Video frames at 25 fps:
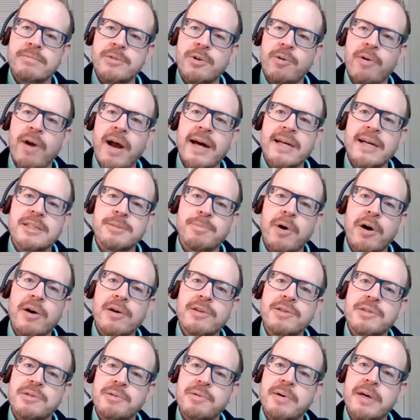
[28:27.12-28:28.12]
grasp
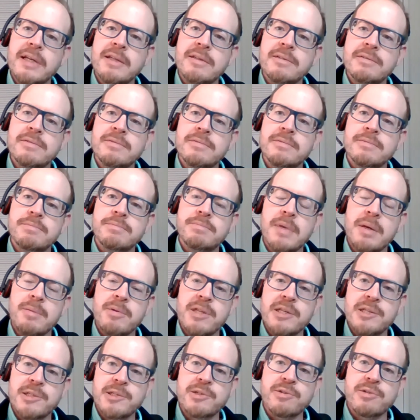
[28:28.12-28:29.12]
onto it, maybe
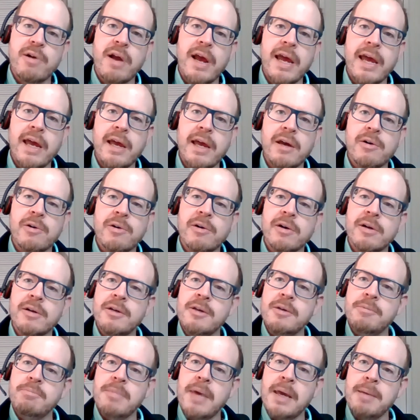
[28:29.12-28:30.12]
the string or
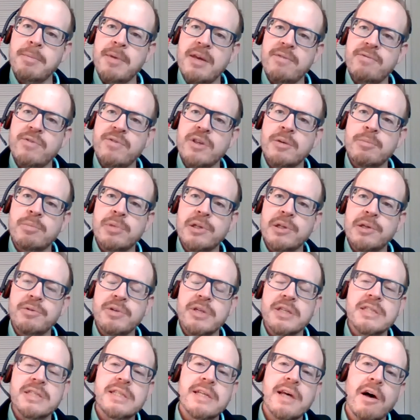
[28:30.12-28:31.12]
maybe even the
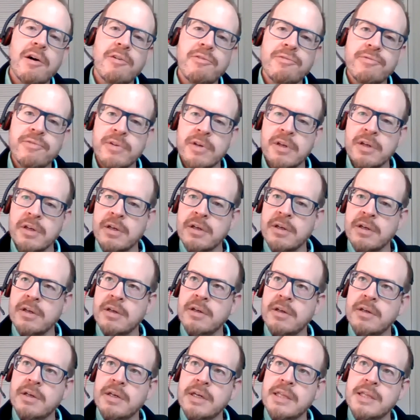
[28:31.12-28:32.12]
balloon itself
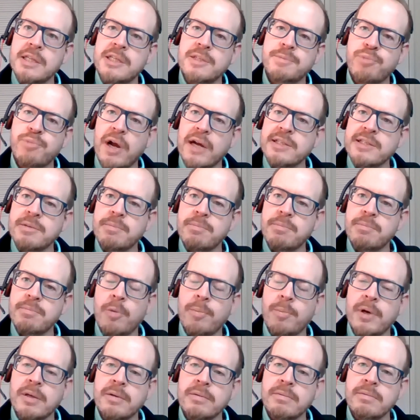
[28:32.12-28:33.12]
in this present
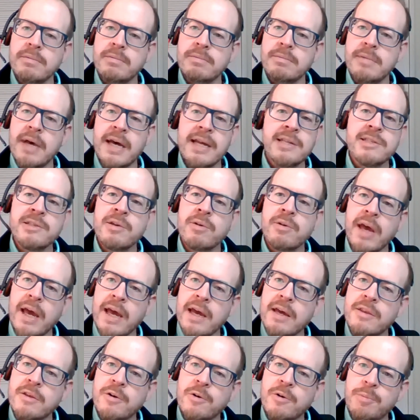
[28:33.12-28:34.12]
moment. And it's
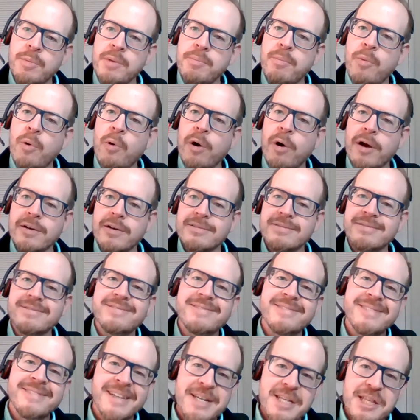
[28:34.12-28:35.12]
okay, there will be more.
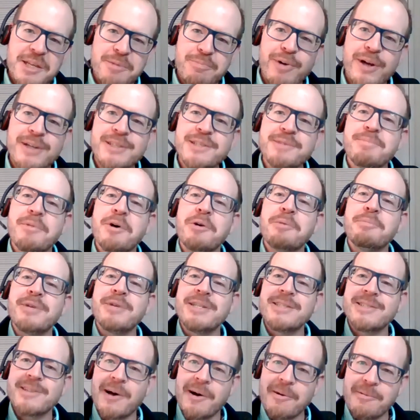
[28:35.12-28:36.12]
The present
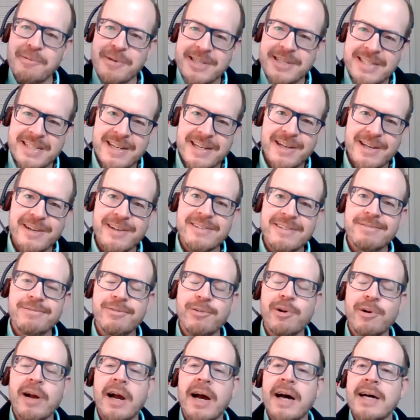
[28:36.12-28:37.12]
moment is always here
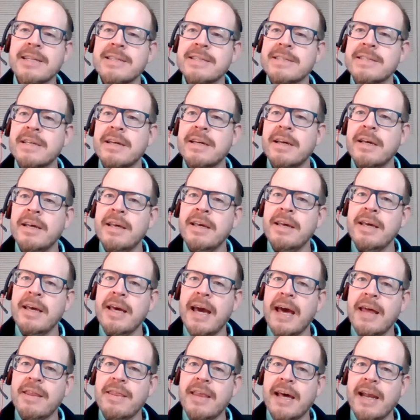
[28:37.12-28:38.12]
for us,
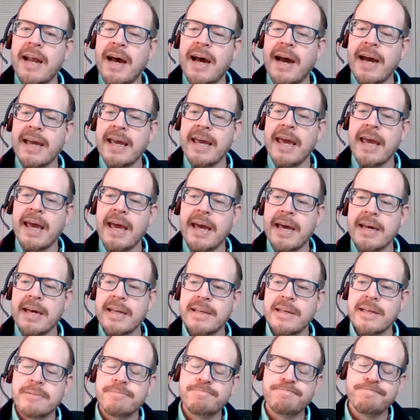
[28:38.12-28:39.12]
and that I
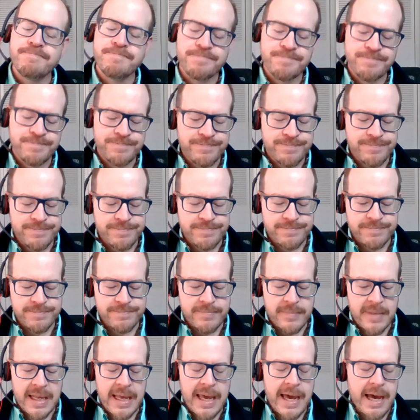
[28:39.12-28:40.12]
can,
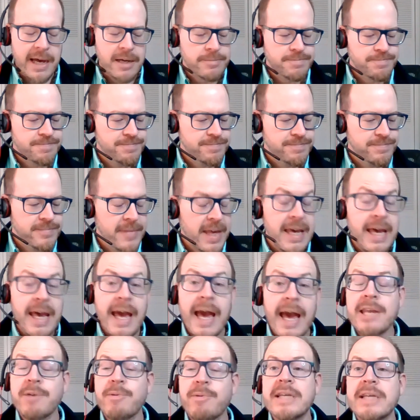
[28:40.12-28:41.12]
yeah.
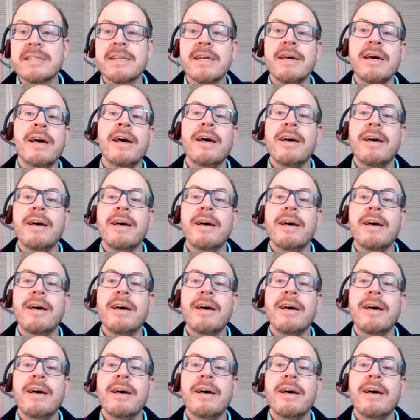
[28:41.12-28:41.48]
Anyways,